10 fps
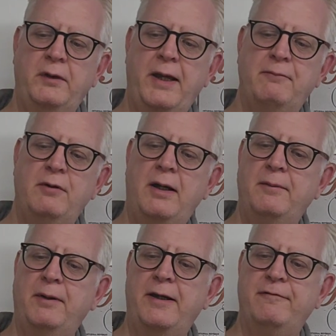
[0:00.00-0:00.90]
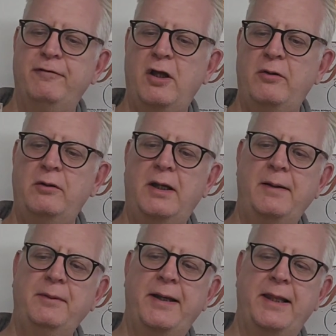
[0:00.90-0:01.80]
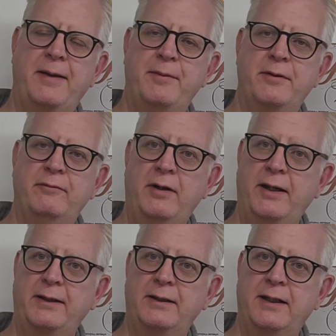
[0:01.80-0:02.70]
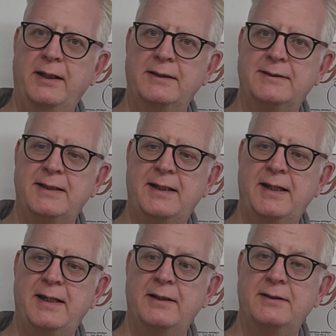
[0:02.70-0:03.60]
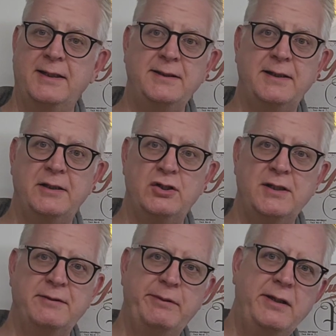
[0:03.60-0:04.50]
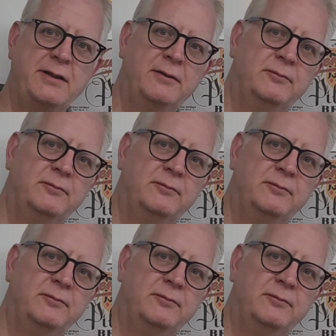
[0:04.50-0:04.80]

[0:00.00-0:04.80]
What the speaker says: Yeah, I'm getting floral, I'm getting lemon. Right, let's taste it. Cheers, everybody.